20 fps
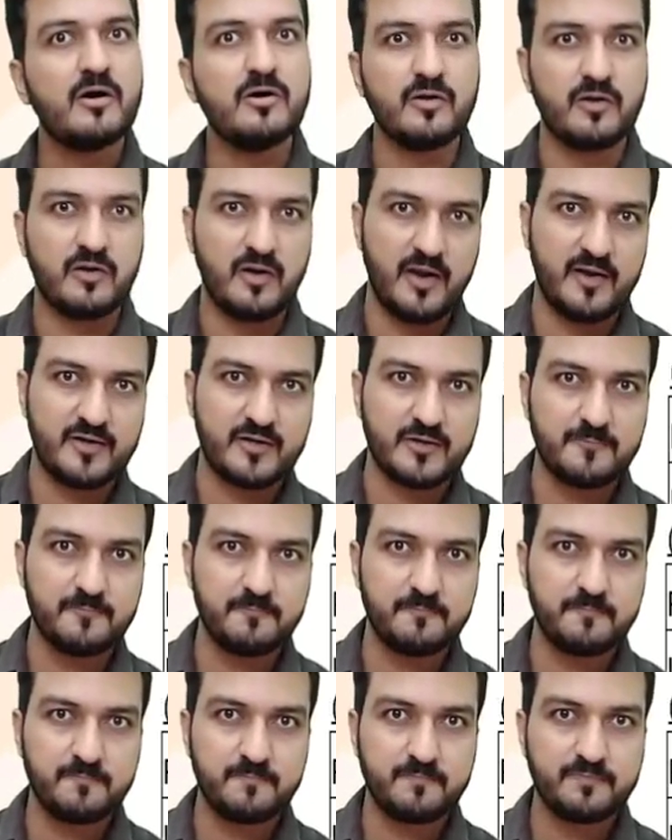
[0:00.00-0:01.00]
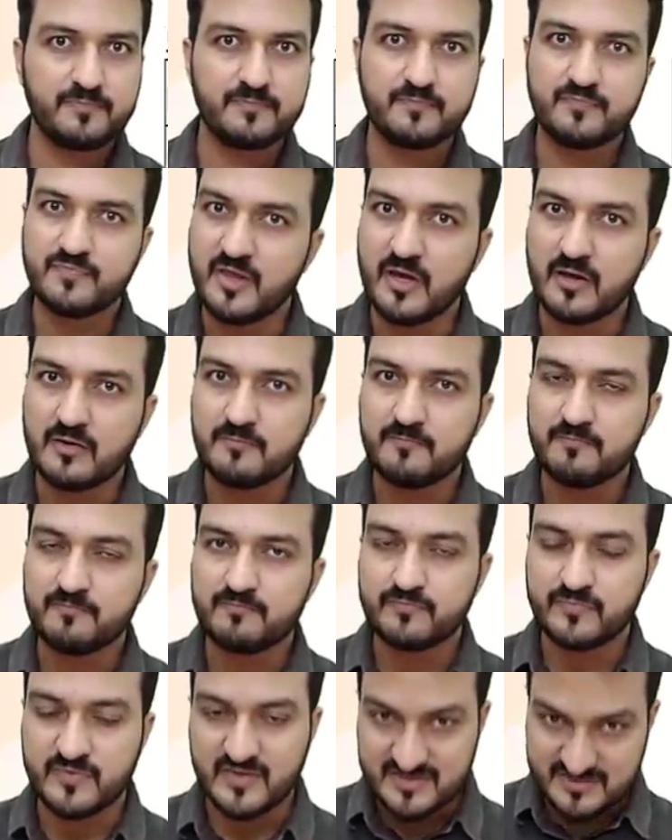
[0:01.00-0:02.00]
rate. Done?
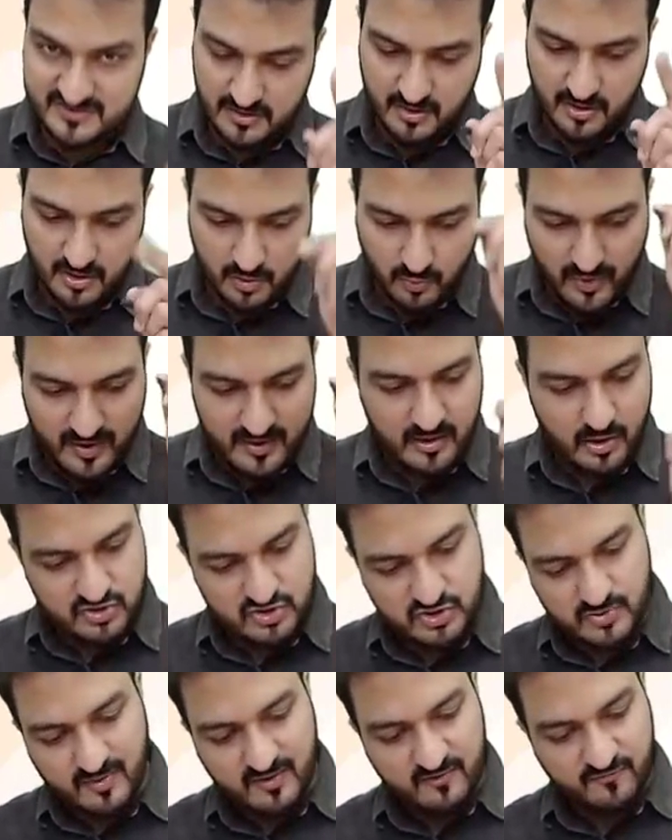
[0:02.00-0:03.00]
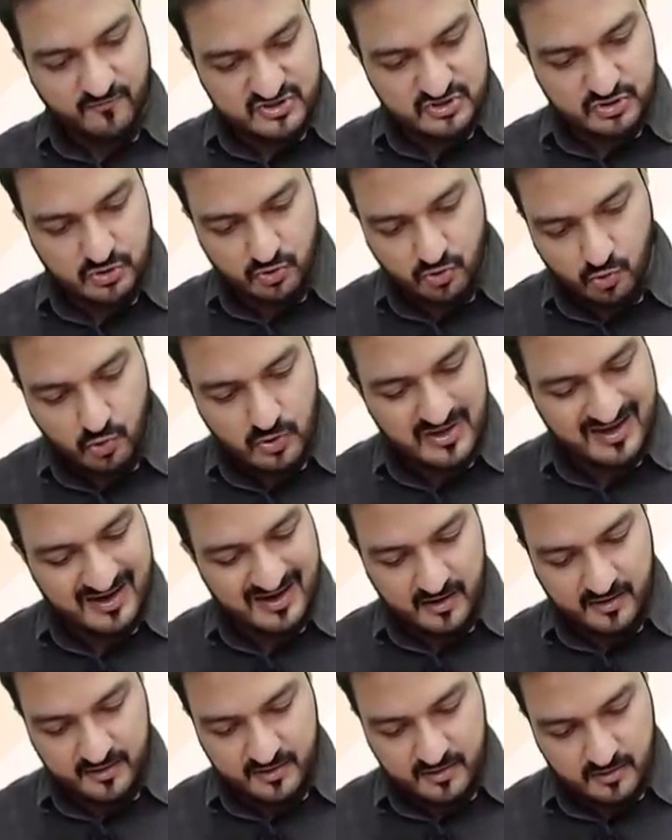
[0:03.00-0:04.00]
Yes. Write down. So my first rule
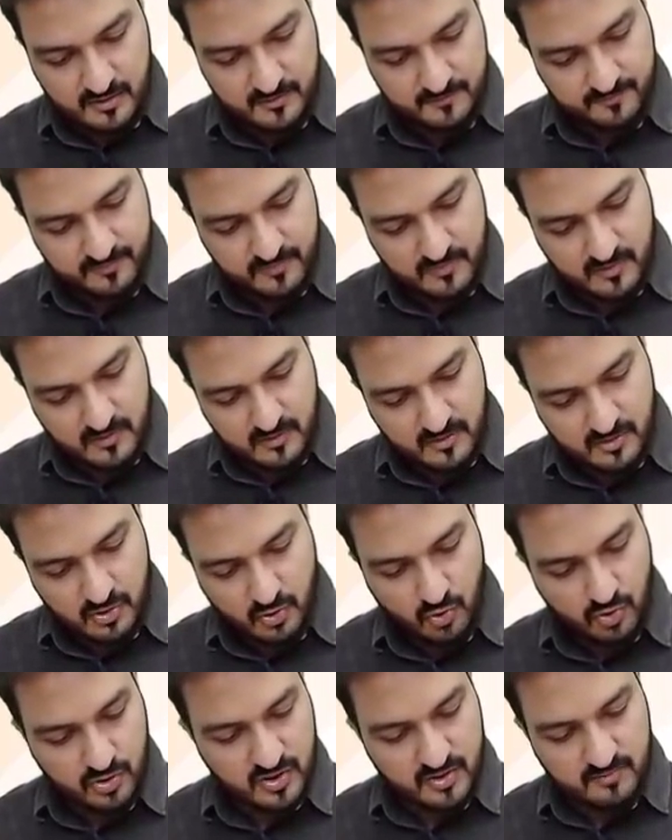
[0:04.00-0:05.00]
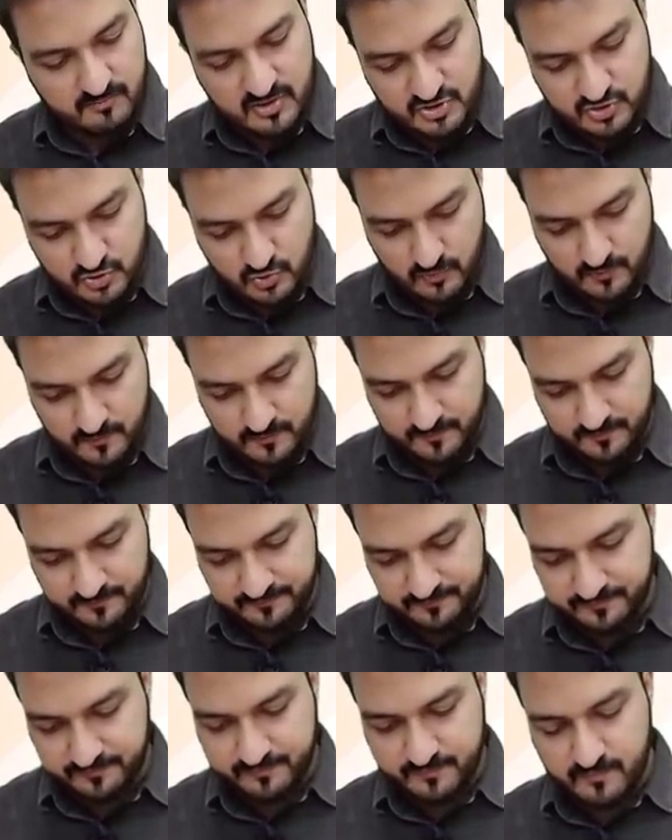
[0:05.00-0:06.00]
under note number 2.
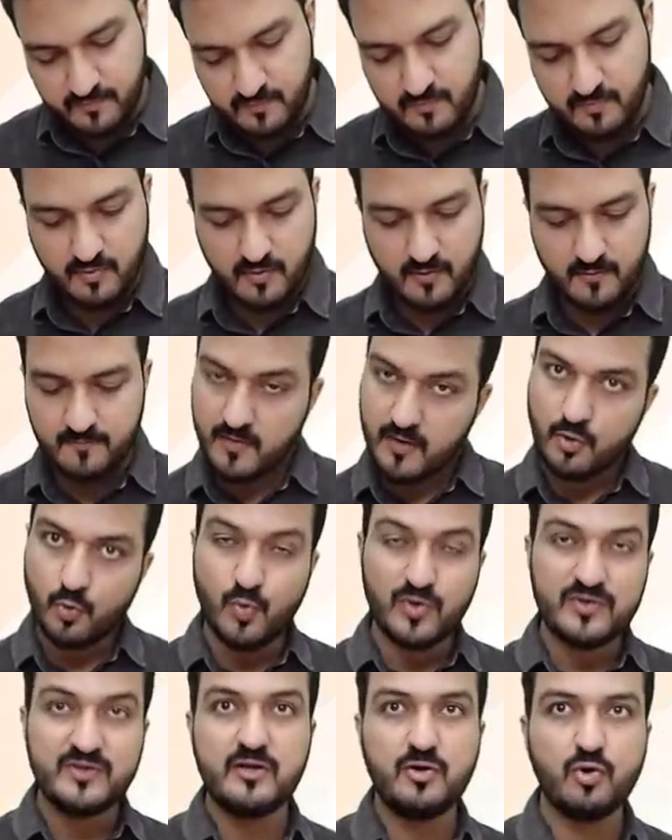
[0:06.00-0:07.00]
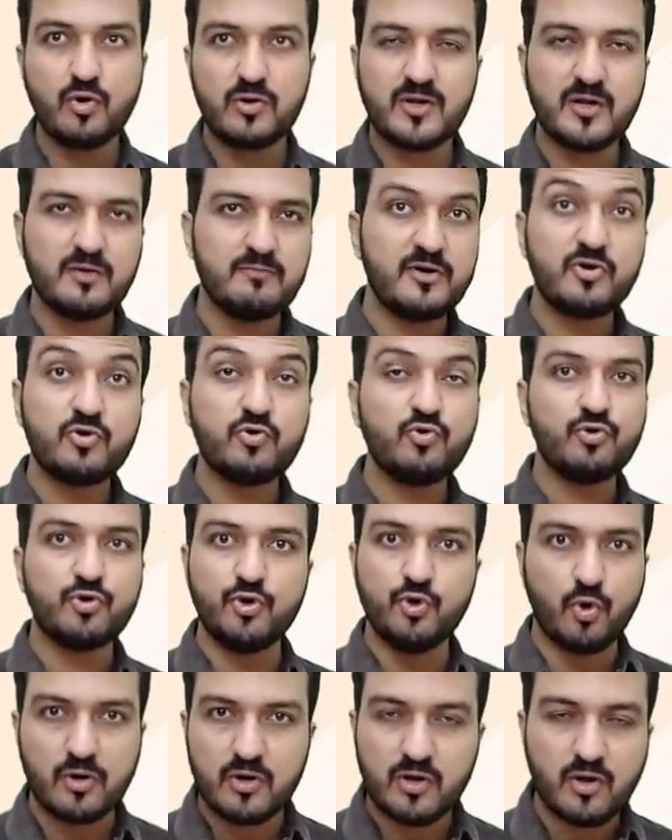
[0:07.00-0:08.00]
Within note number 2,
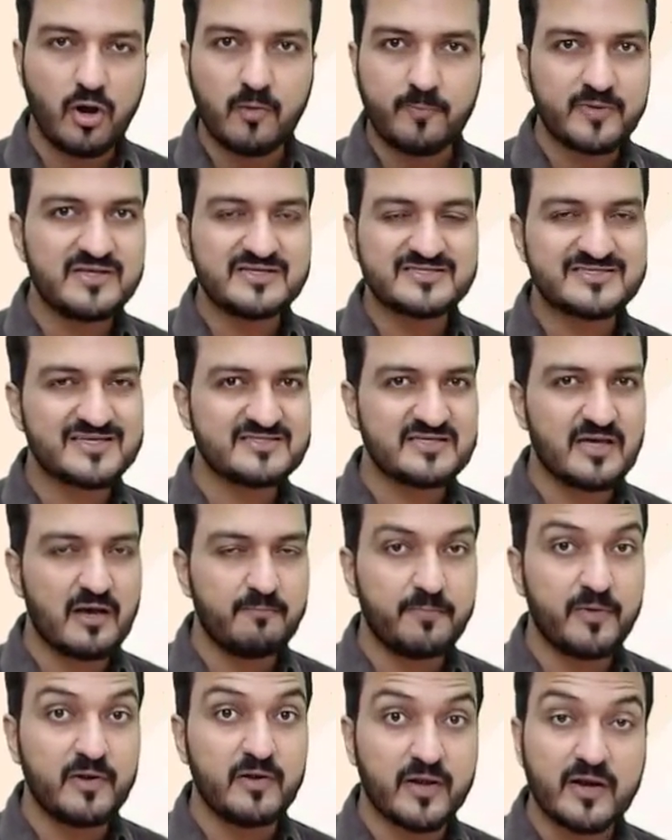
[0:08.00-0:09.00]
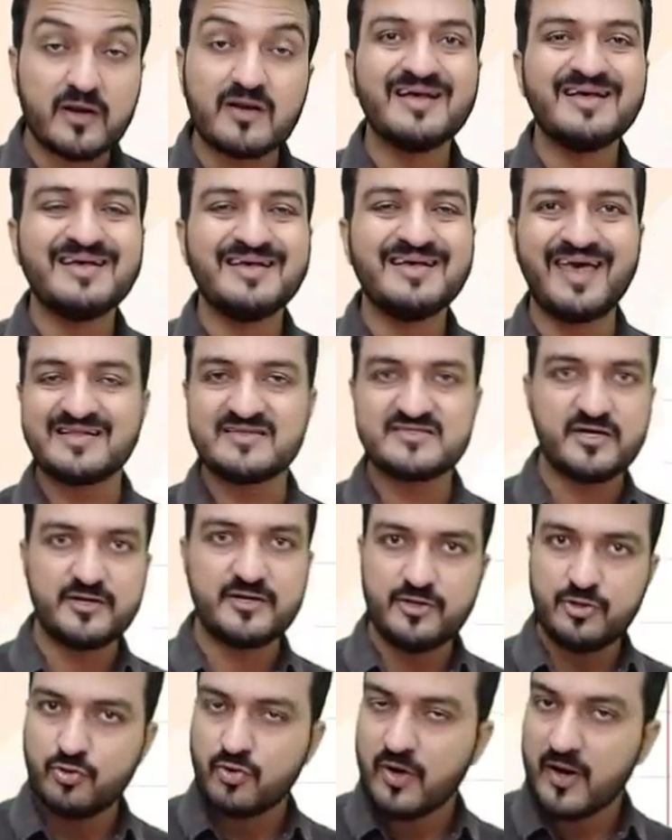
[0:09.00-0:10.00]
don't copy this example yet. Instead,
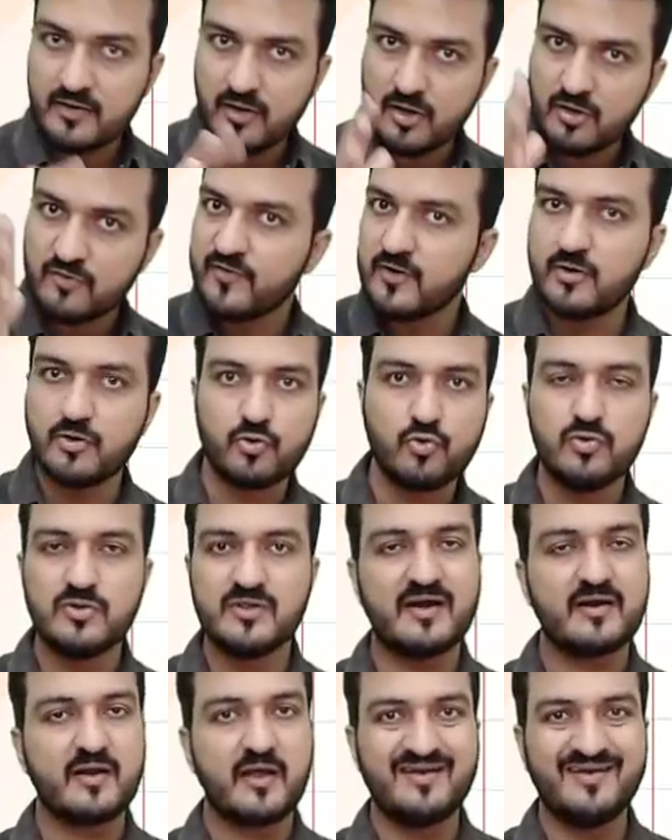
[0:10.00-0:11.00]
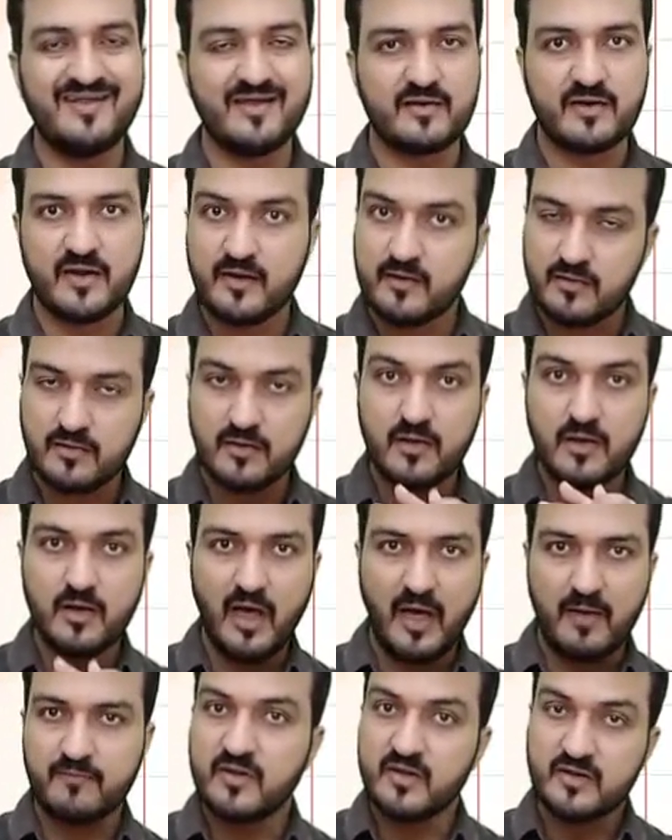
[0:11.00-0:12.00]
you write down one rule that I dictate.
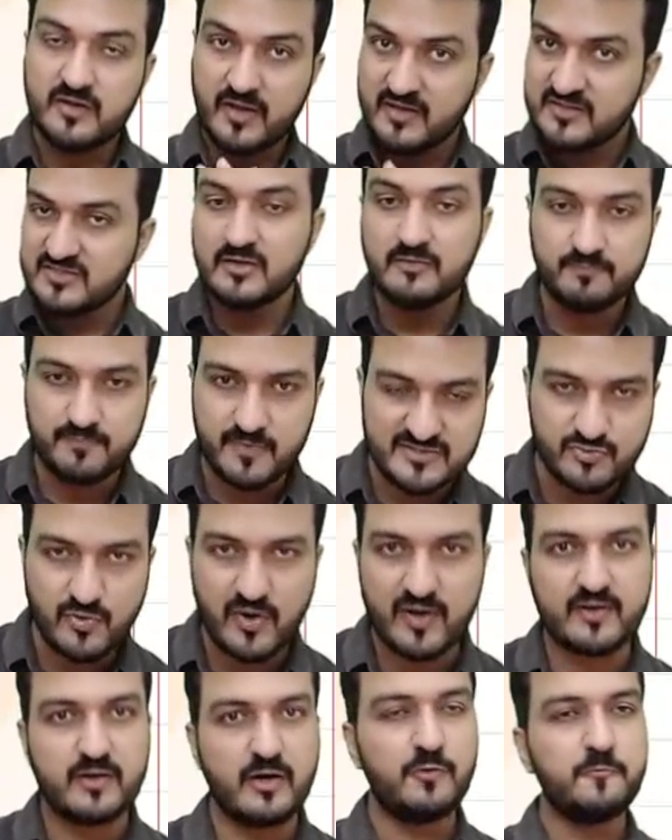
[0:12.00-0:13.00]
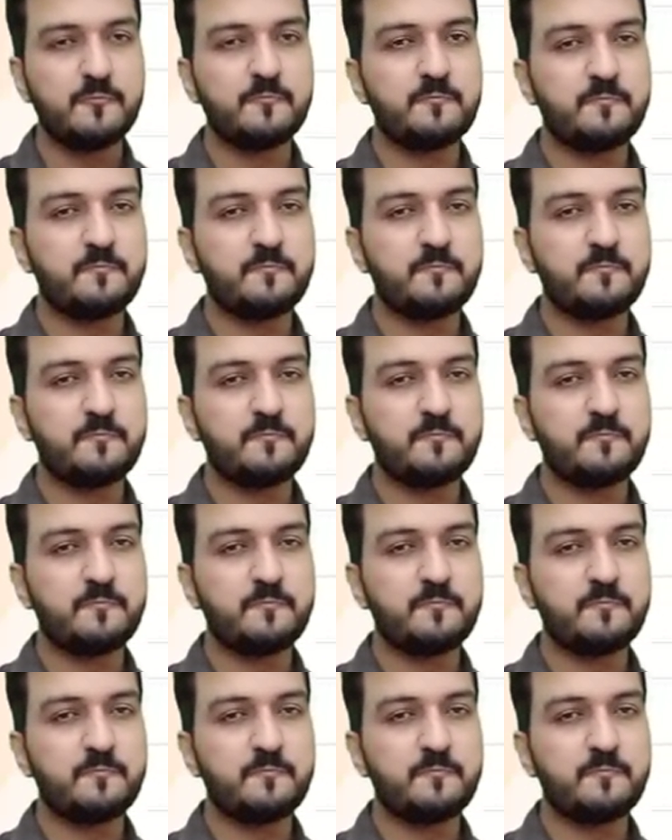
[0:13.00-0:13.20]
I'm dictating. Please write down.